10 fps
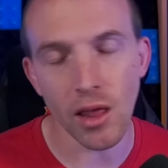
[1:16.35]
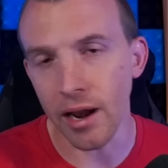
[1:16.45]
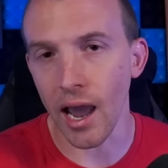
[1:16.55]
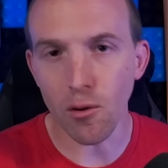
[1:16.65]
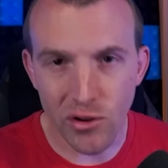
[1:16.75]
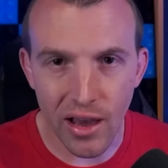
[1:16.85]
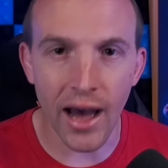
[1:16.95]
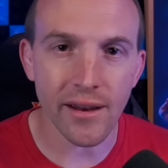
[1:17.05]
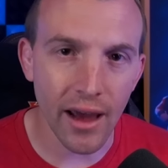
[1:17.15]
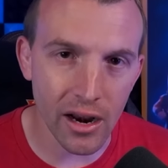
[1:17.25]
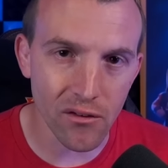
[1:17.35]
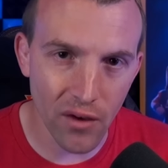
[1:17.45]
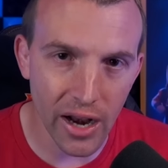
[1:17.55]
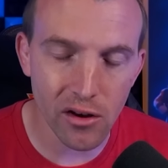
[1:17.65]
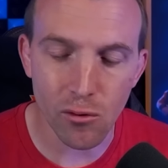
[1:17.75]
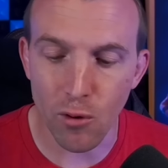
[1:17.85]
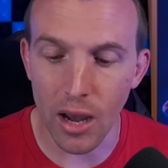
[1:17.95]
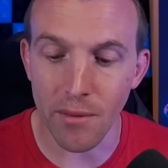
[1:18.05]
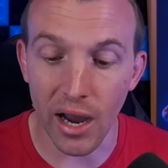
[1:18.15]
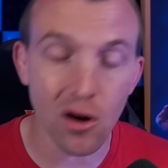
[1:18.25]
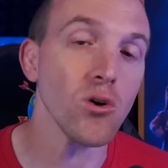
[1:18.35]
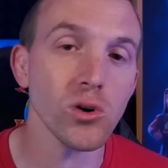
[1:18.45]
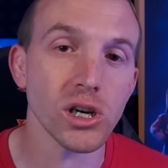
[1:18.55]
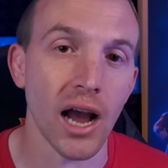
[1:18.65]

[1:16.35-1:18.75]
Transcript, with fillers: And I was at an event where my coach